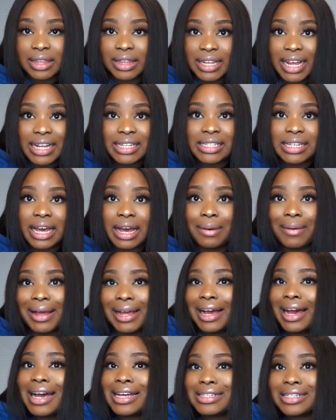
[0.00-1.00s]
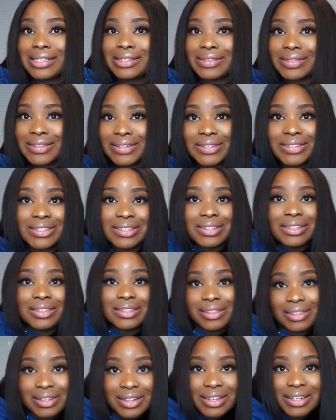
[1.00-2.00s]
that's how I got this
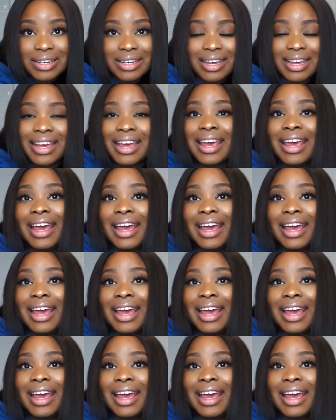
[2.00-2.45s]
look,